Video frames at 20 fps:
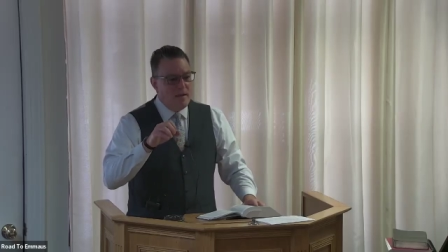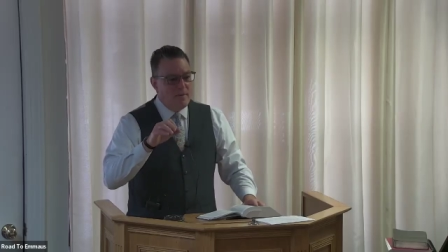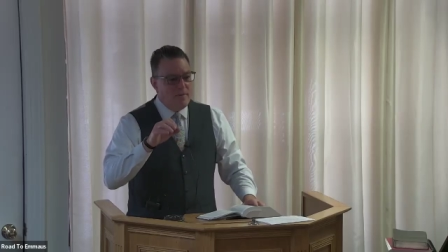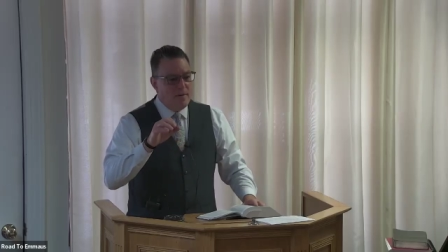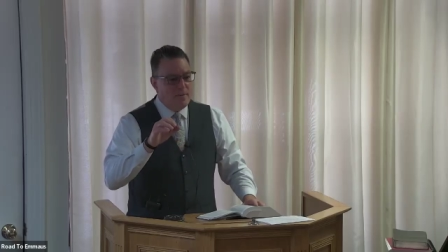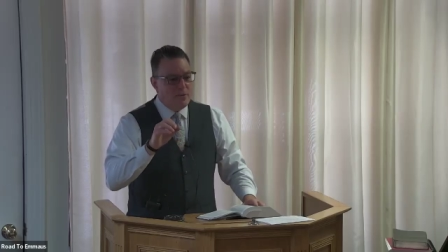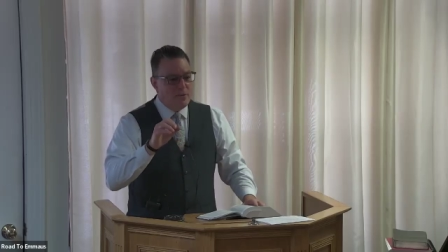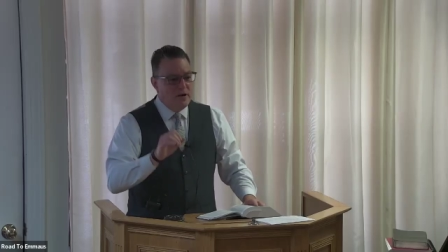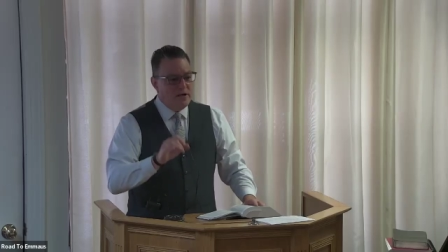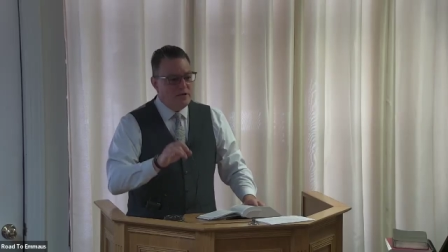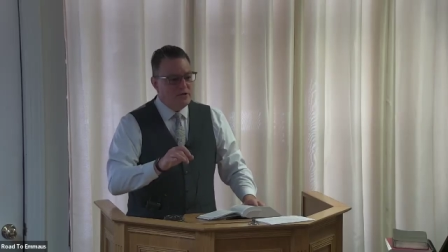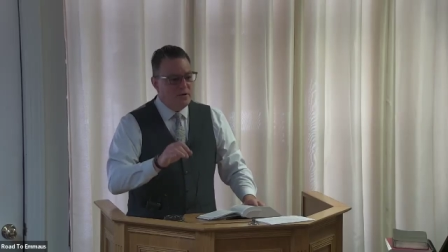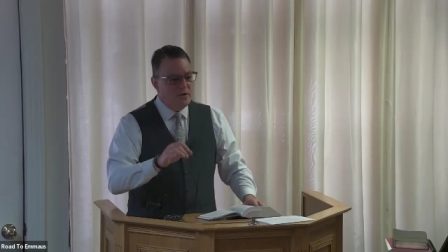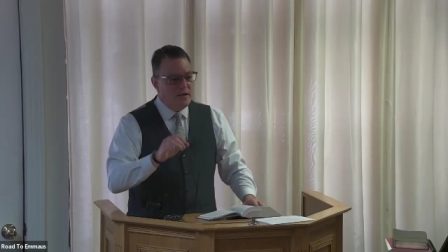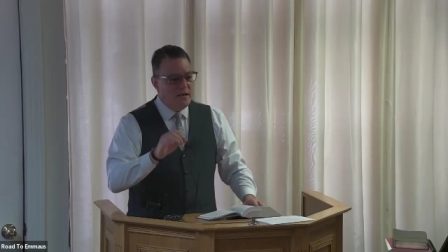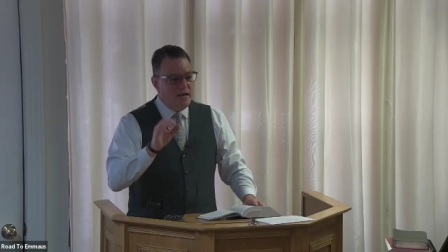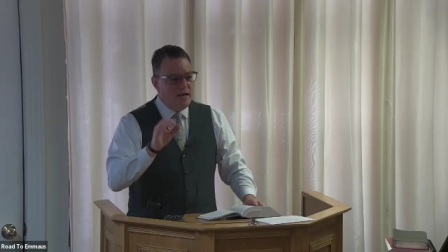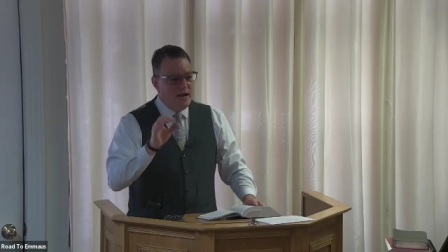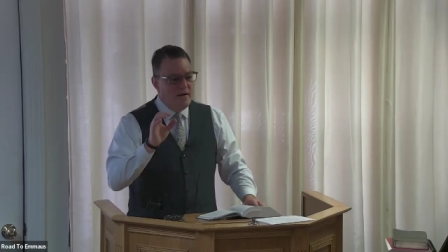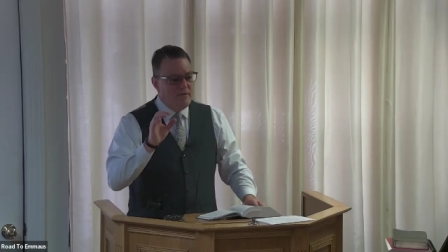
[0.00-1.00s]
maybe preach
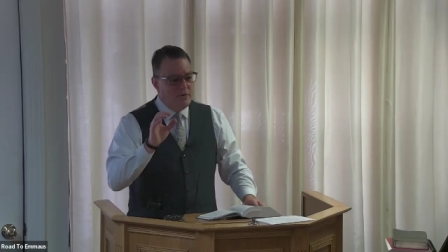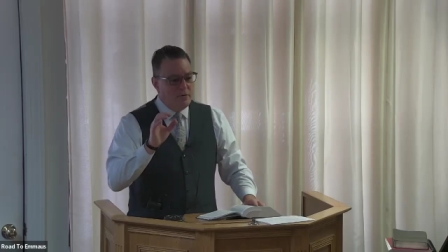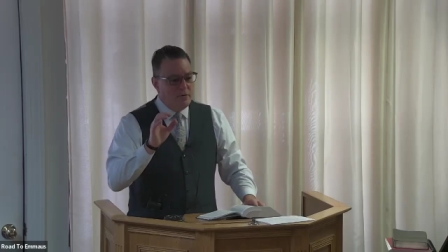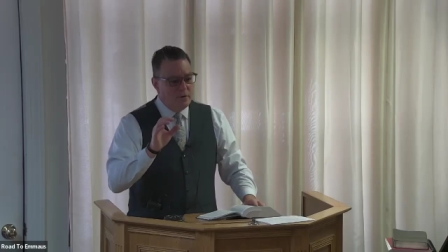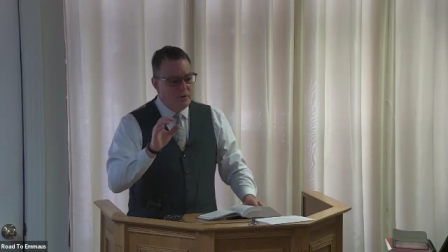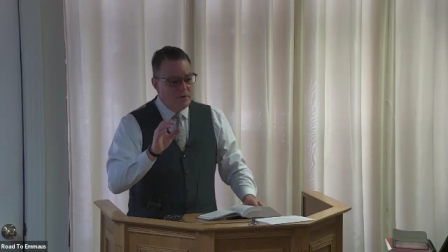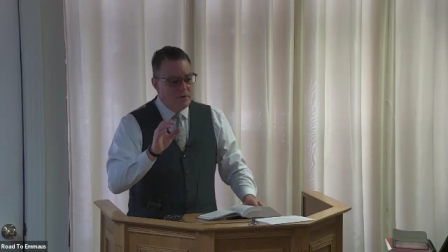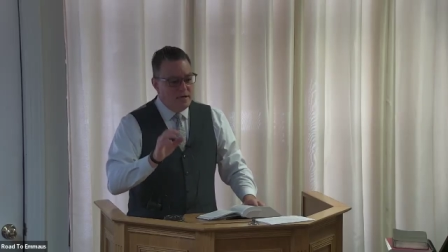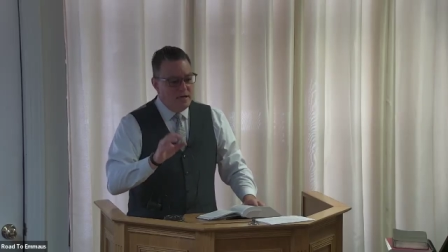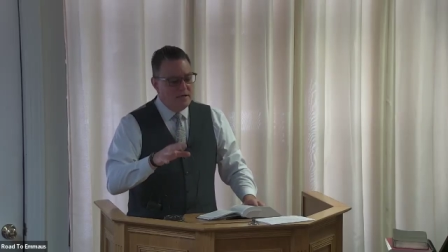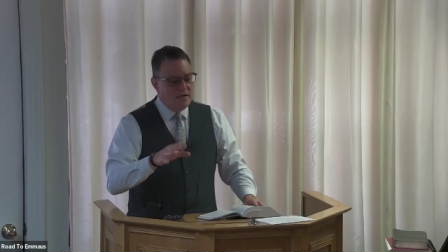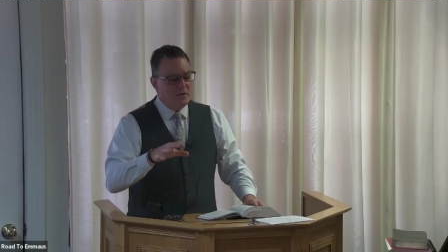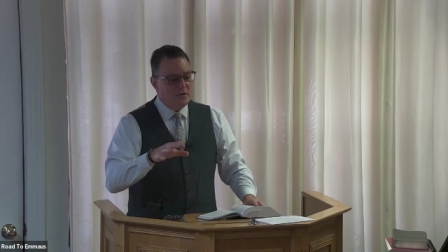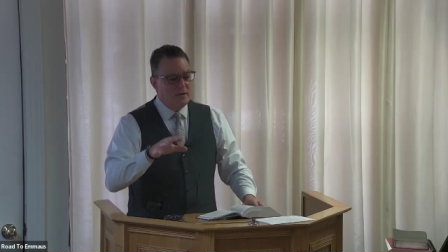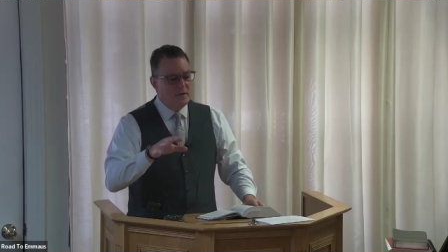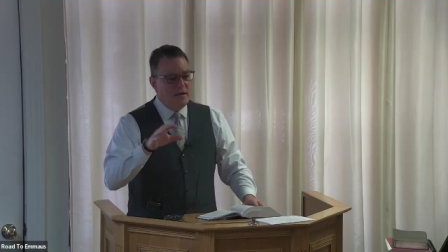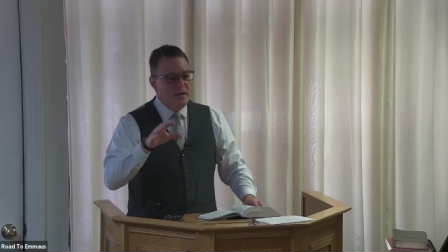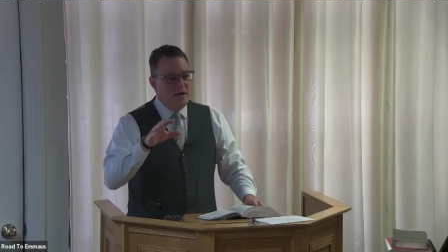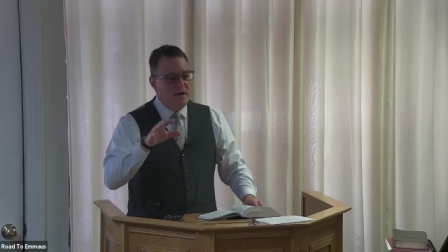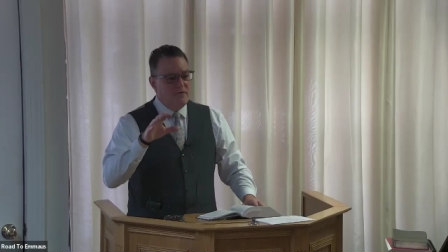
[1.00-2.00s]
on the devil or teach
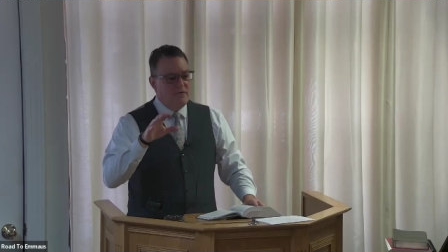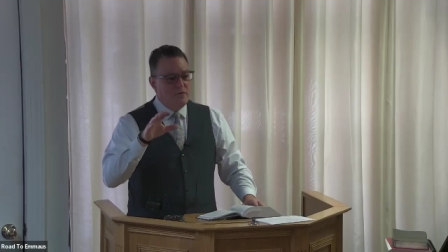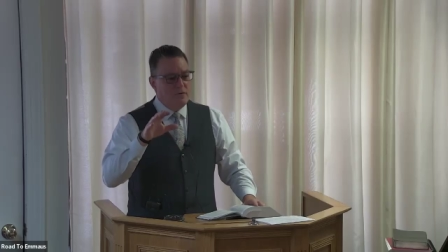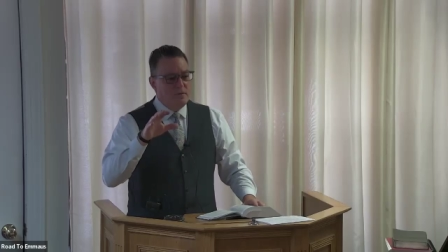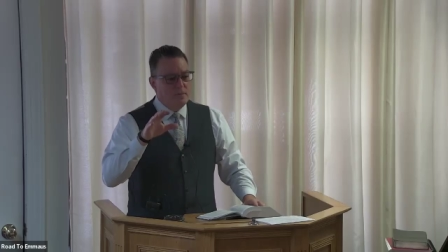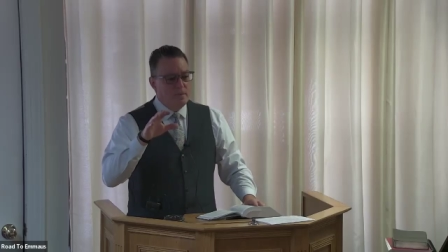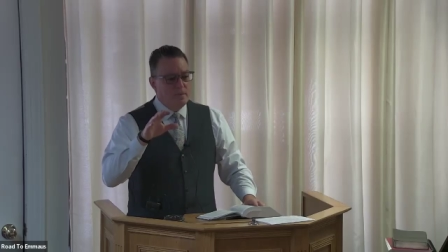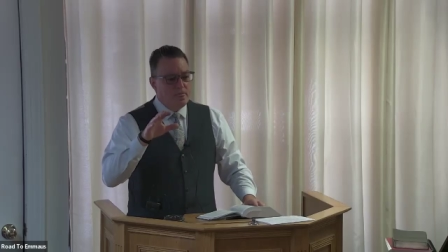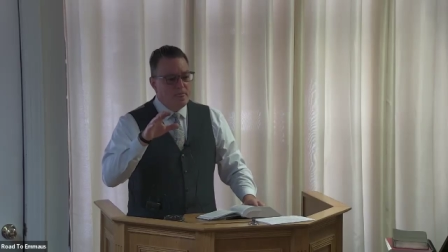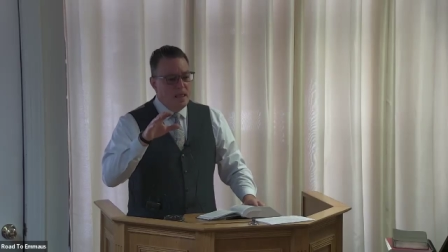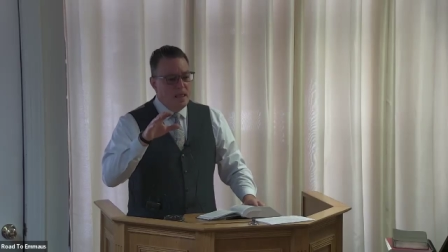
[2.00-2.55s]
on the devil,